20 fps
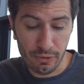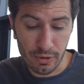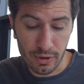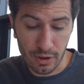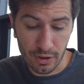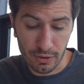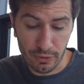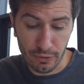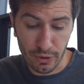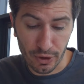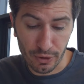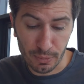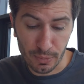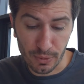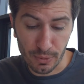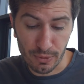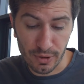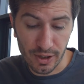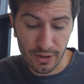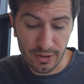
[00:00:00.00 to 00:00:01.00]
for a
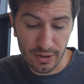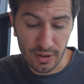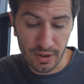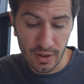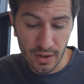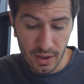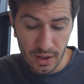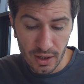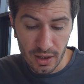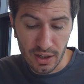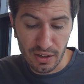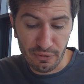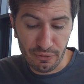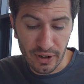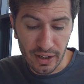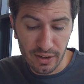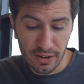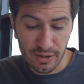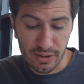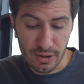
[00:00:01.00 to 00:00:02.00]
justifiable reason,
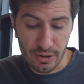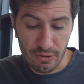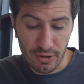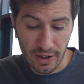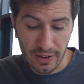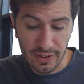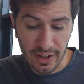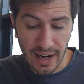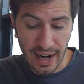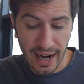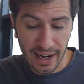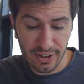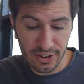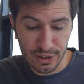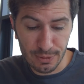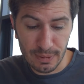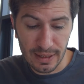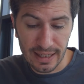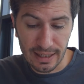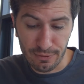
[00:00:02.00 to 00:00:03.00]
defendant's address has
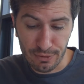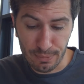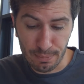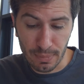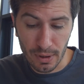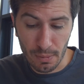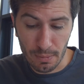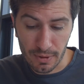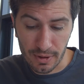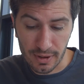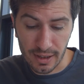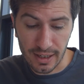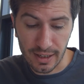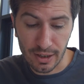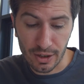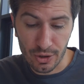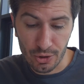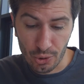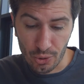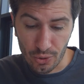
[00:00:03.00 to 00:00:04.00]
to be given publicly
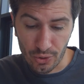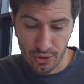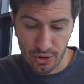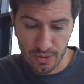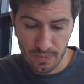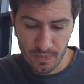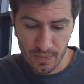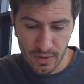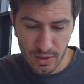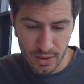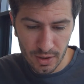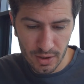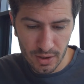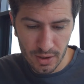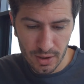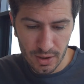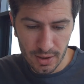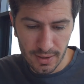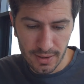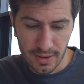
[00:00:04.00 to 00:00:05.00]
in court,
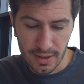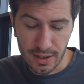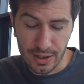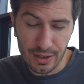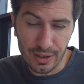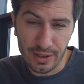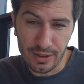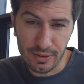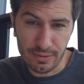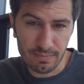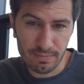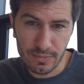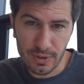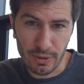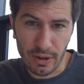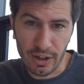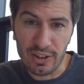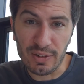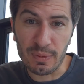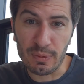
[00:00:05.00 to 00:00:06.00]
and
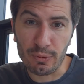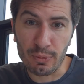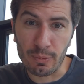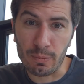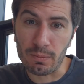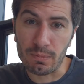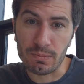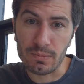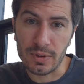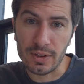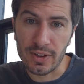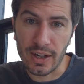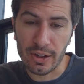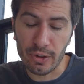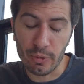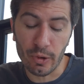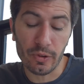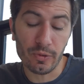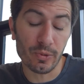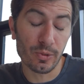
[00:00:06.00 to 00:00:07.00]
harassment from his
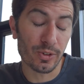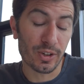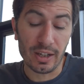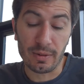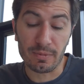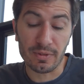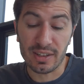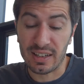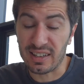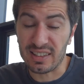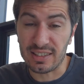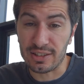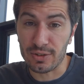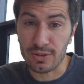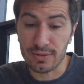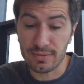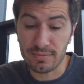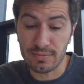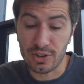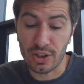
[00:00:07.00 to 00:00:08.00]
ex-wife was deemed clearly
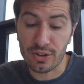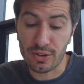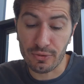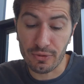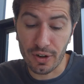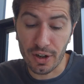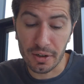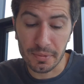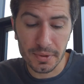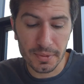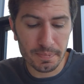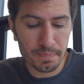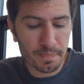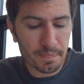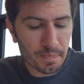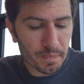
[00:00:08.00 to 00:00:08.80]
not justifiable.